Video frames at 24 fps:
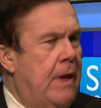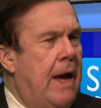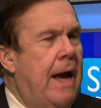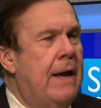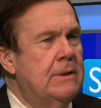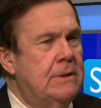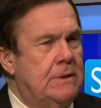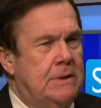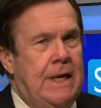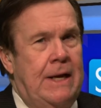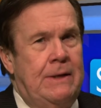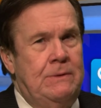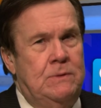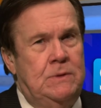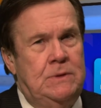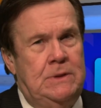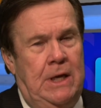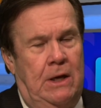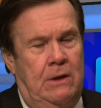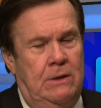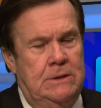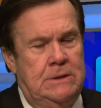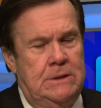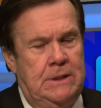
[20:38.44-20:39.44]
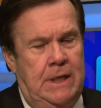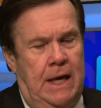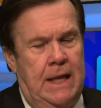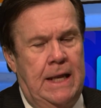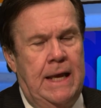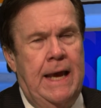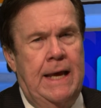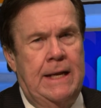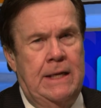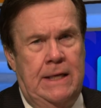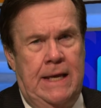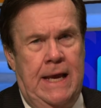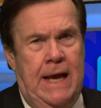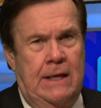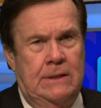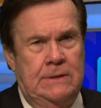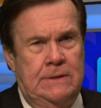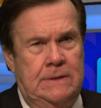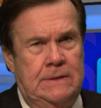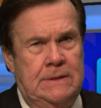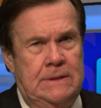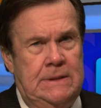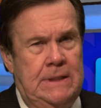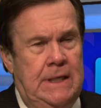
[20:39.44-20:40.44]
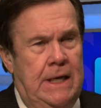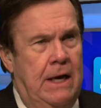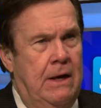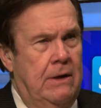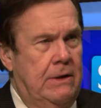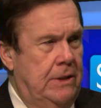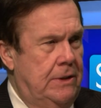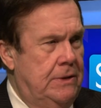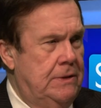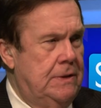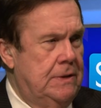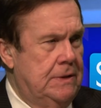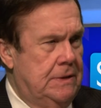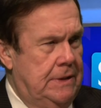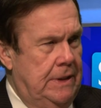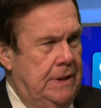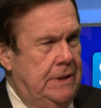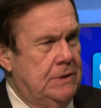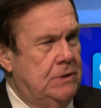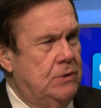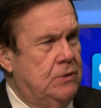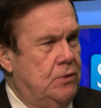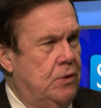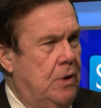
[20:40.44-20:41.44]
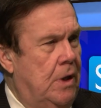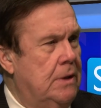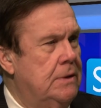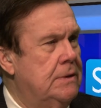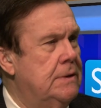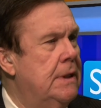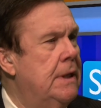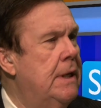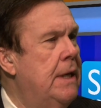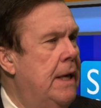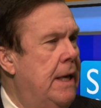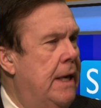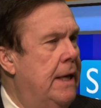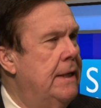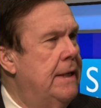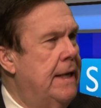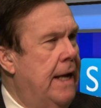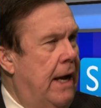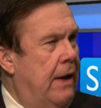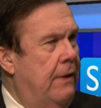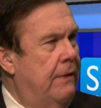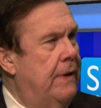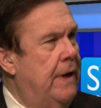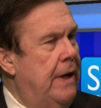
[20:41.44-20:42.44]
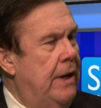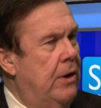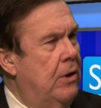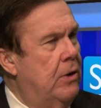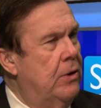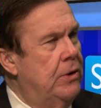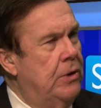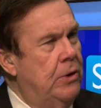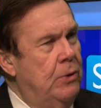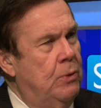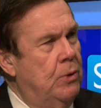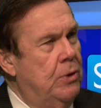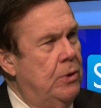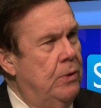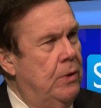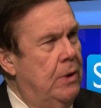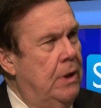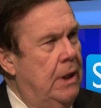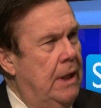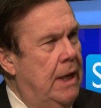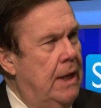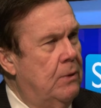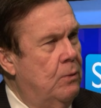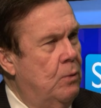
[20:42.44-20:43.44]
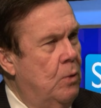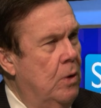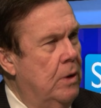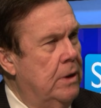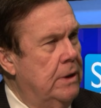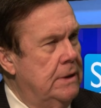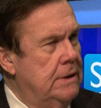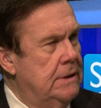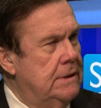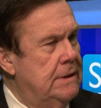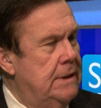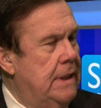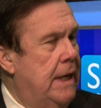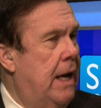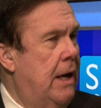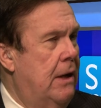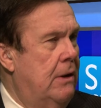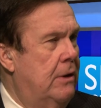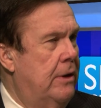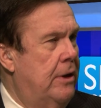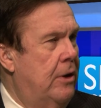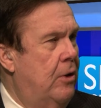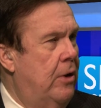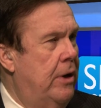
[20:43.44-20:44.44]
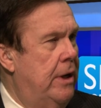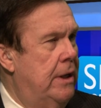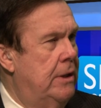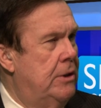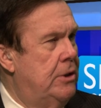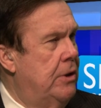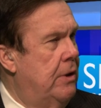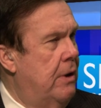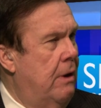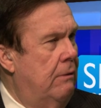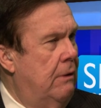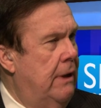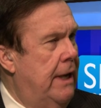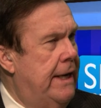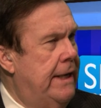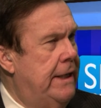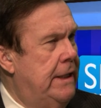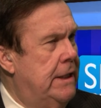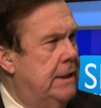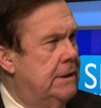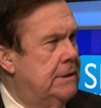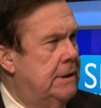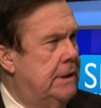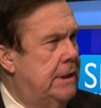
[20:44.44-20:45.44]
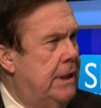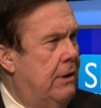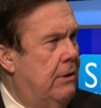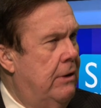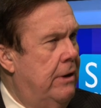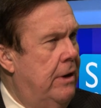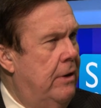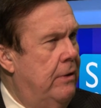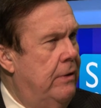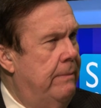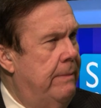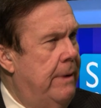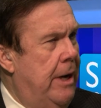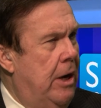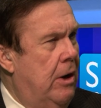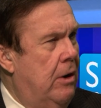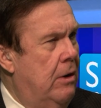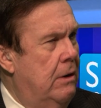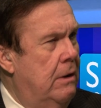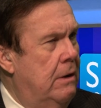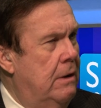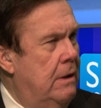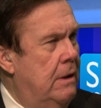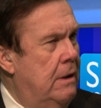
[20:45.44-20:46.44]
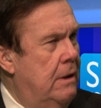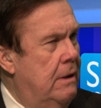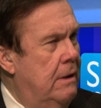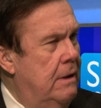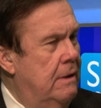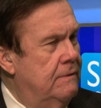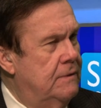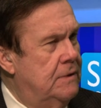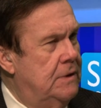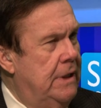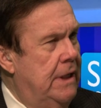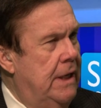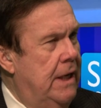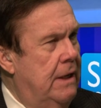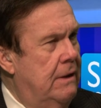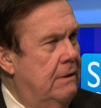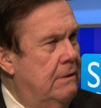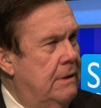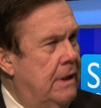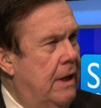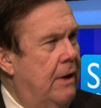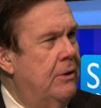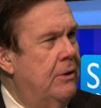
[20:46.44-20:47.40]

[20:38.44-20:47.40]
I was telling Scott, I had a house in Sea Isle, and I used to see his trucks down there, and you were doing a lot of work in the Sea Isle area. Do you know Lenny Desiderio, the mayor? I'll